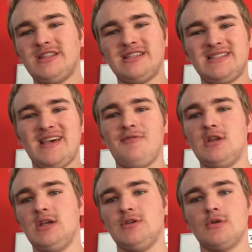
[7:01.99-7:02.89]
in the
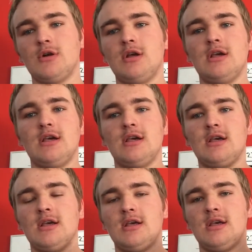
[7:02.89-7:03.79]
70s or
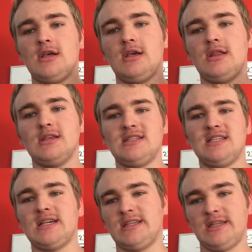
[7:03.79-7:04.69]
in the
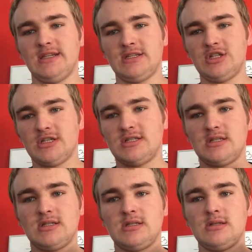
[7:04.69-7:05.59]
60s, just
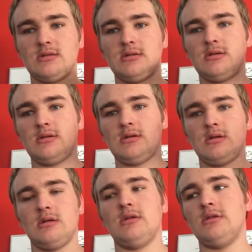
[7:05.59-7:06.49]

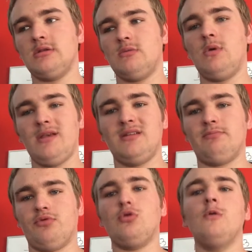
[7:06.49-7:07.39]
willing to
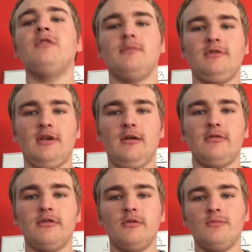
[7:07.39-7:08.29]
prove
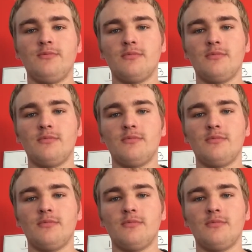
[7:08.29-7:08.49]
themselves.